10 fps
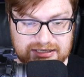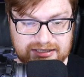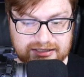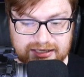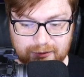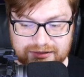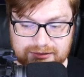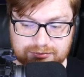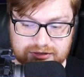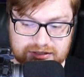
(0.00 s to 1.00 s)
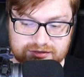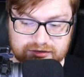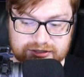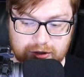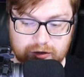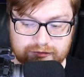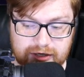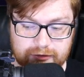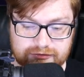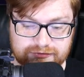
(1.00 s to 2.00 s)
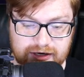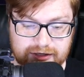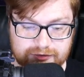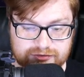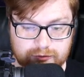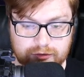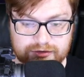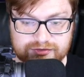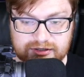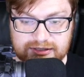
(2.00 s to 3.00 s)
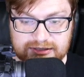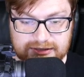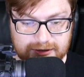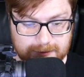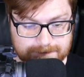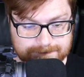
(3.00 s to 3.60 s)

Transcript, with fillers: and how it could pretty easily carve out files for us. Oh,